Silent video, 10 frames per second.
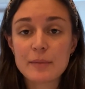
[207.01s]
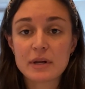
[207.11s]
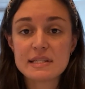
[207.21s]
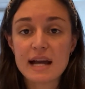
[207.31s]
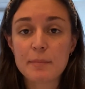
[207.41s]
I'm
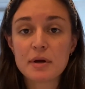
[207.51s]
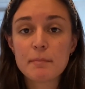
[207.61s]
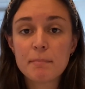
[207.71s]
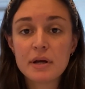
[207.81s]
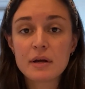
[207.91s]
gonna tap
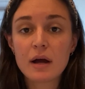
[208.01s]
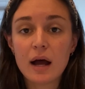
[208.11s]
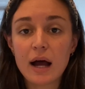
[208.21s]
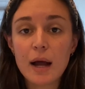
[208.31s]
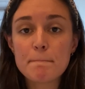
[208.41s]
p,
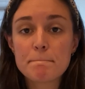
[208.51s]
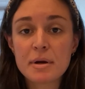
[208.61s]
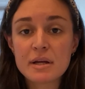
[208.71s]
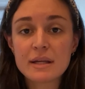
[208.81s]
up,